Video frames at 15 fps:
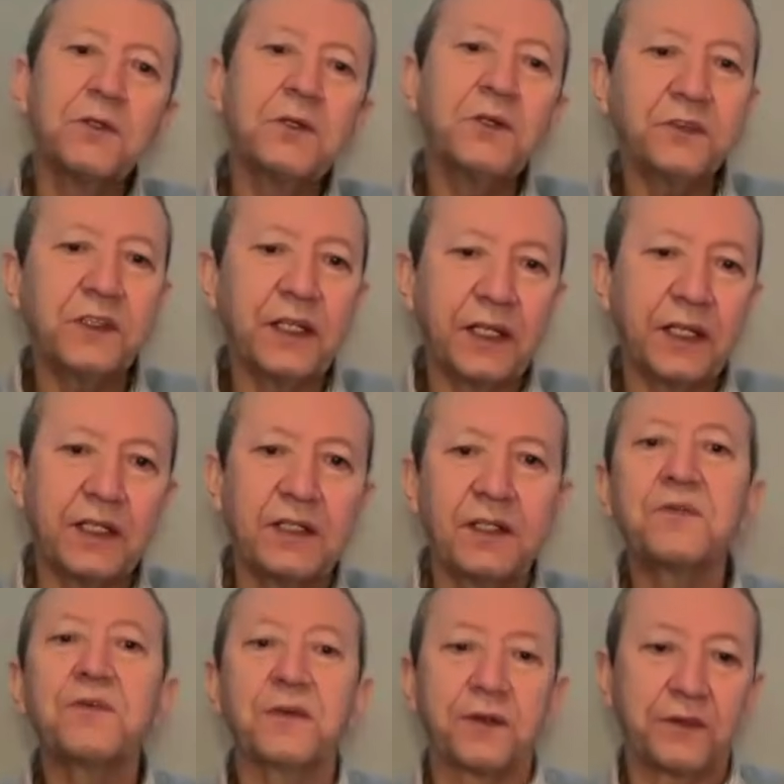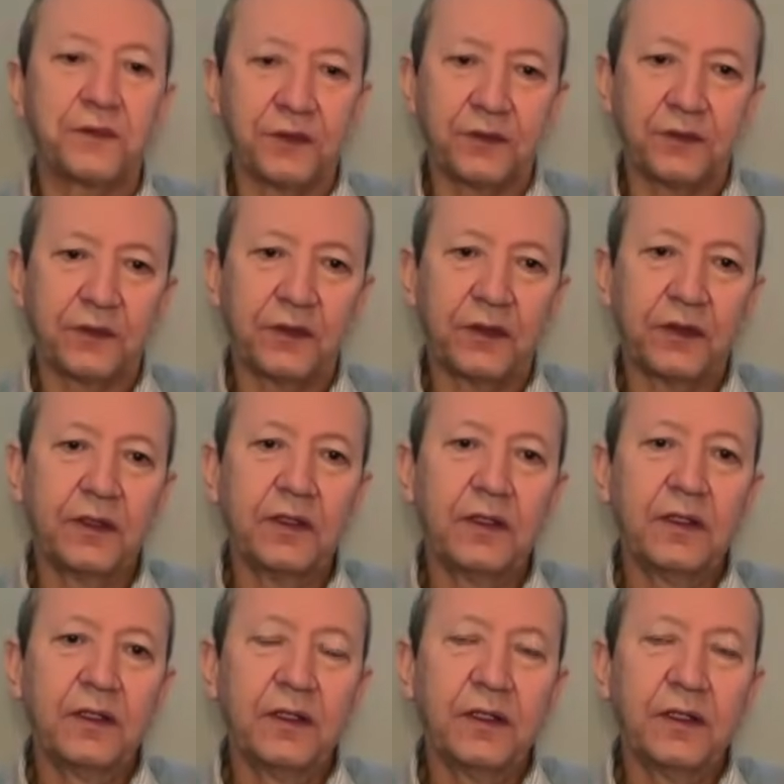you see any differences
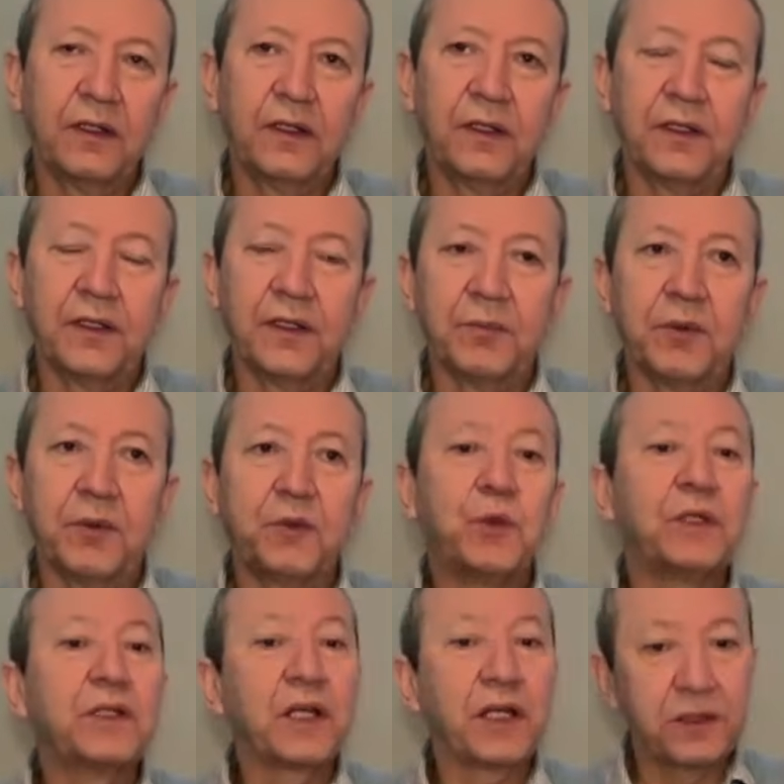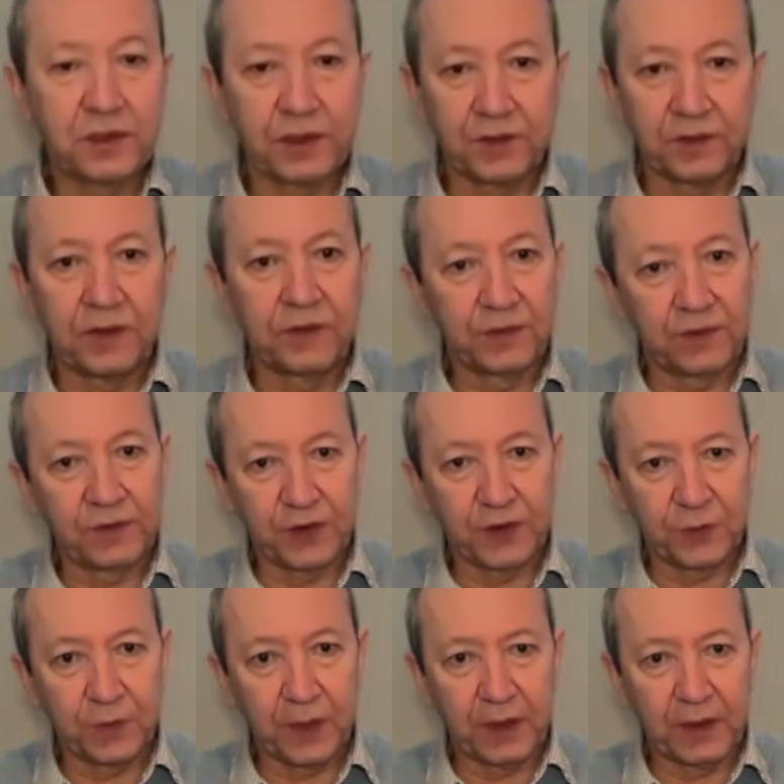between countries in this
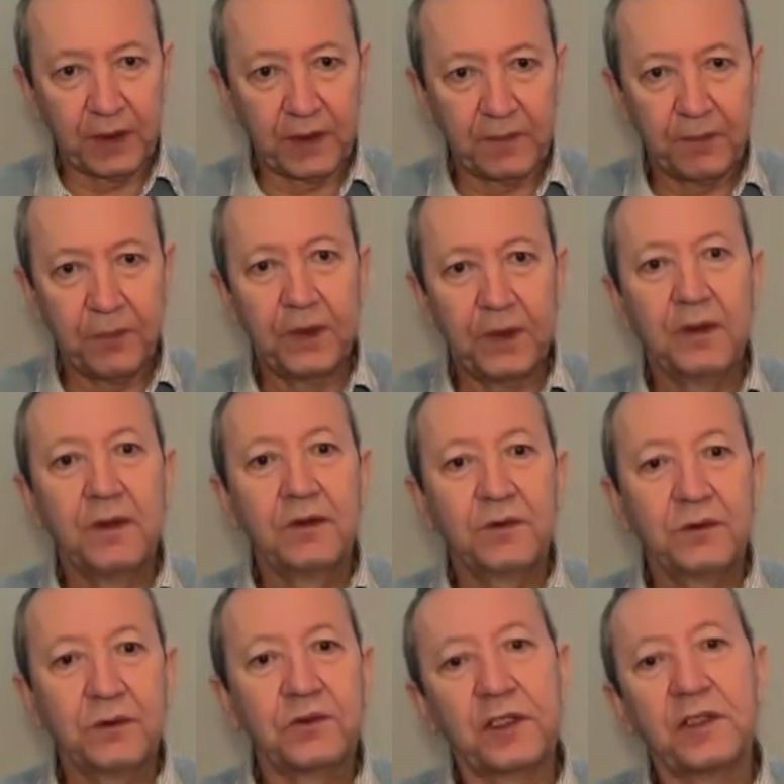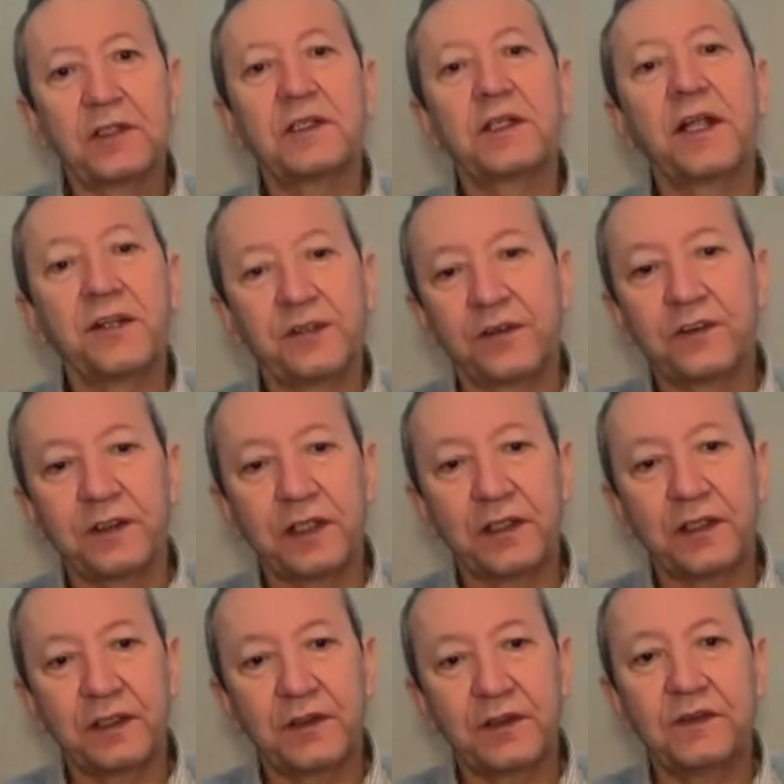respect? So Central Asian
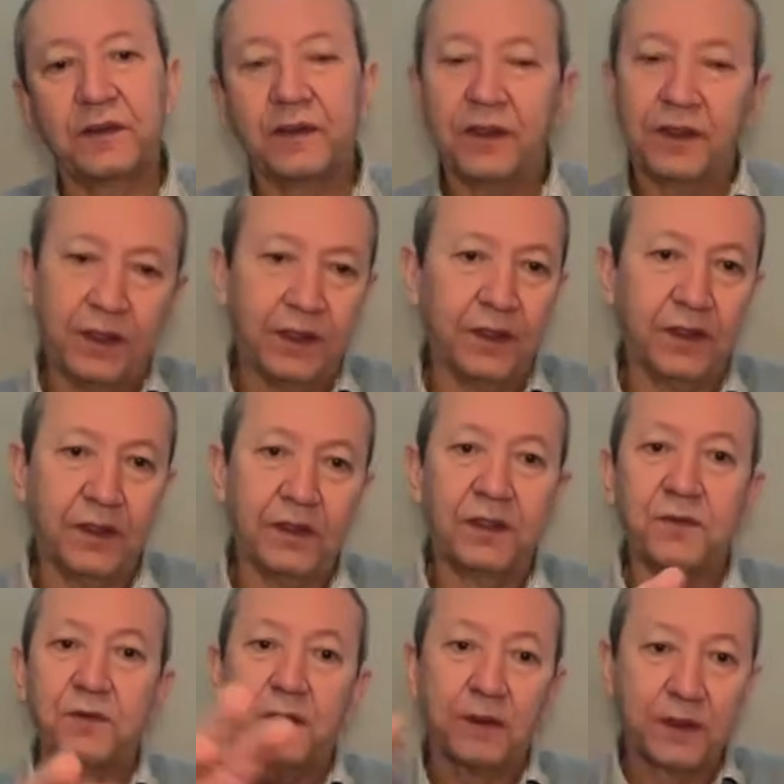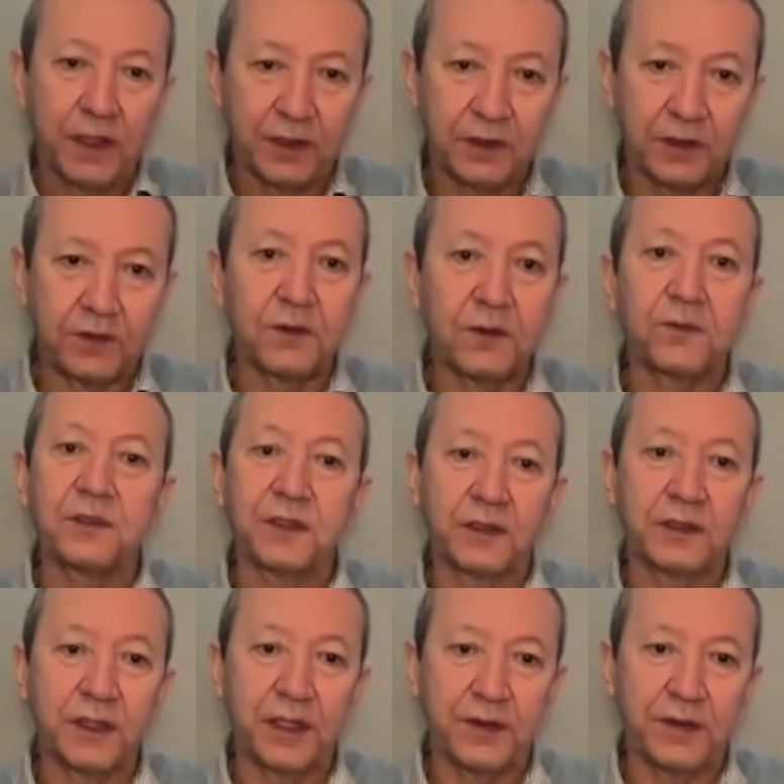studies in different countries of
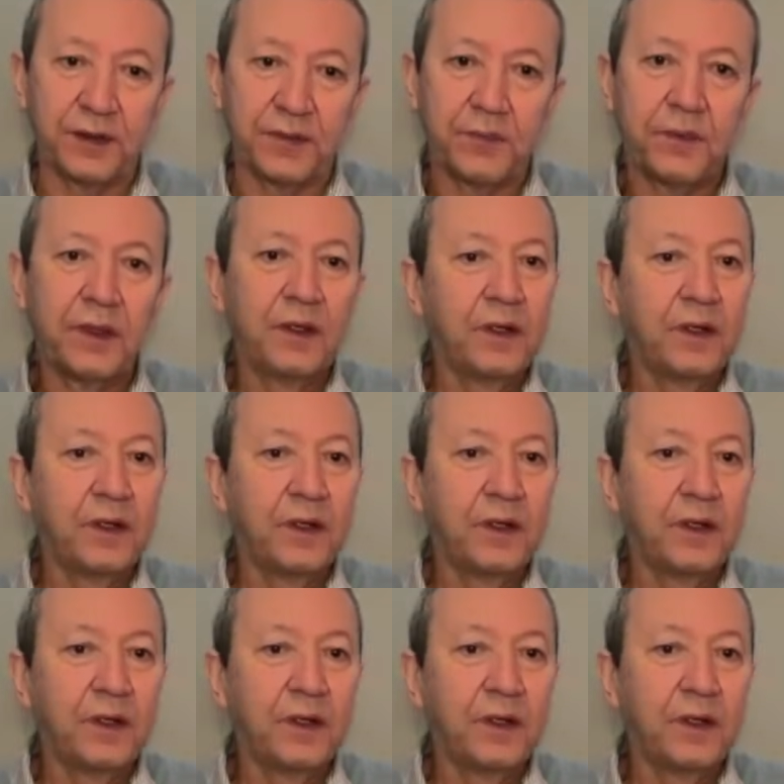Central Asia.